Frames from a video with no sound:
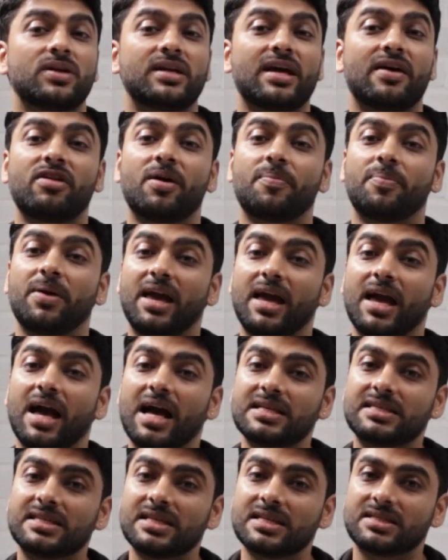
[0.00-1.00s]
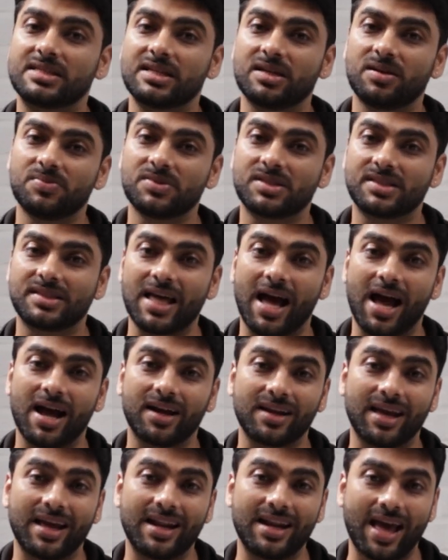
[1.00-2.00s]
will develop AI systems
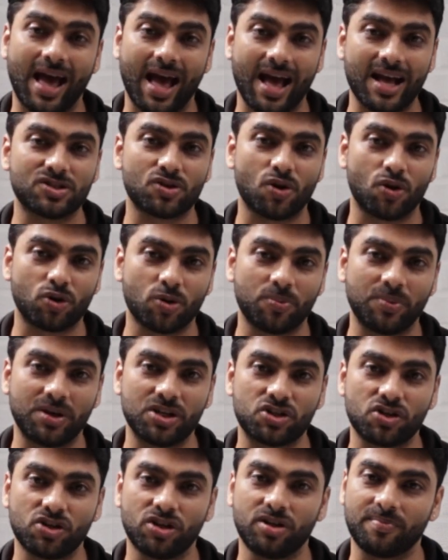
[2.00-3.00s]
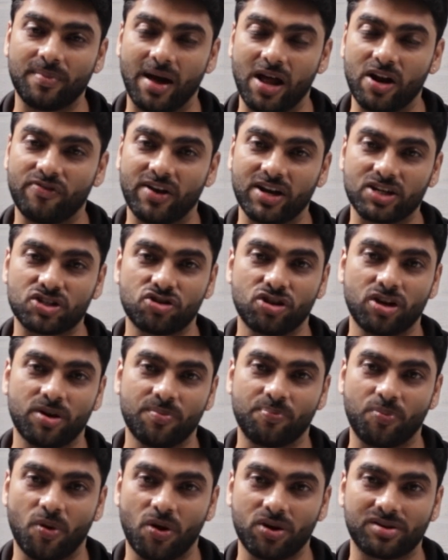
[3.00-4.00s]
that enhance automation in manufacturing
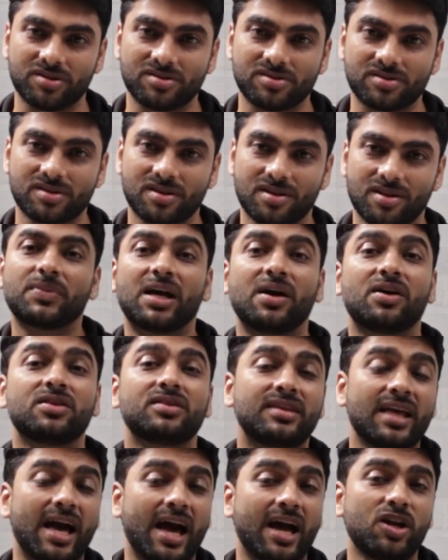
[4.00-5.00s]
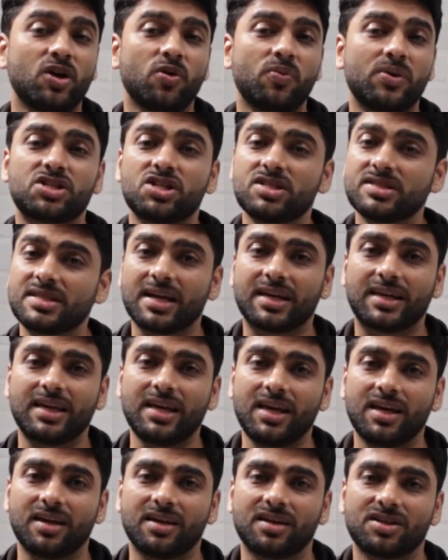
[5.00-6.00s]
importance. Their innovations are
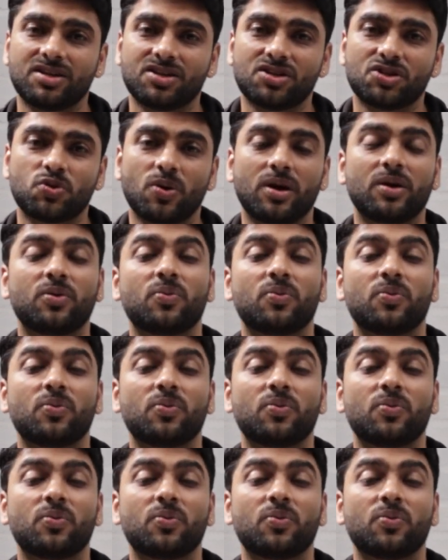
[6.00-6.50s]
key to